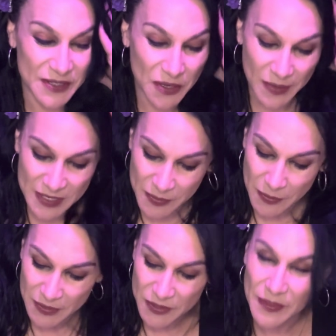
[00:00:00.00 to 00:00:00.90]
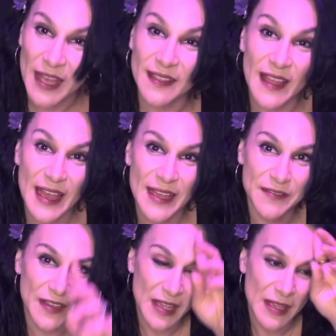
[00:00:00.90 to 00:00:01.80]
always, we will do that live,
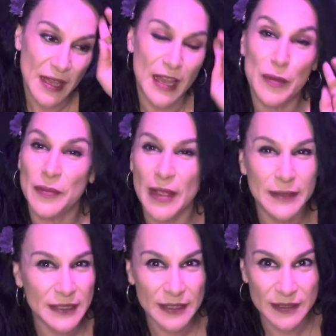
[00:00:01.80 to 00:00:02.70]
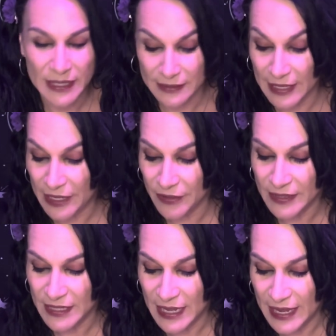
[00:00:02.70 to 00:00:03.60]
probably a little later in
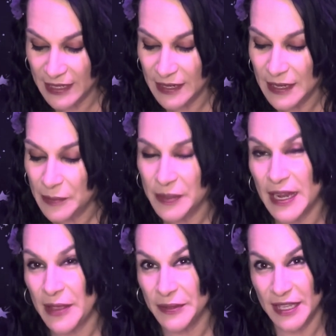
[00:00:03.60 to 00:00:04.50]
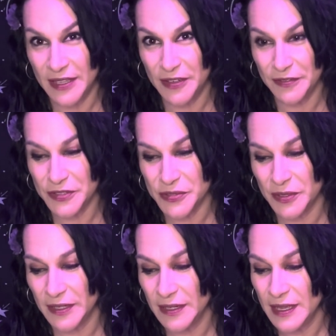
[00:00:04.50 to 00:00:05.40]
the night, but I will let you know for
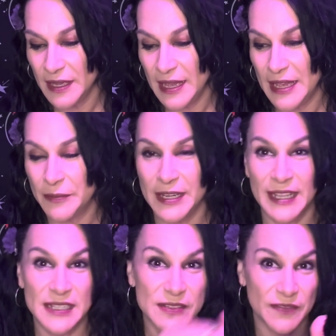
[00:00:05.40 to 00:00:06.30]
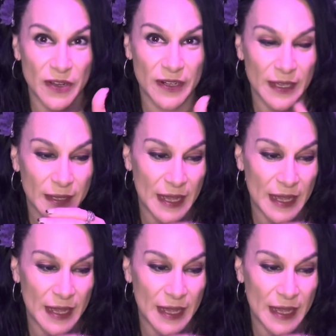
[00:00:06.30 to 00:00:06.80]
sure when I get to Florida.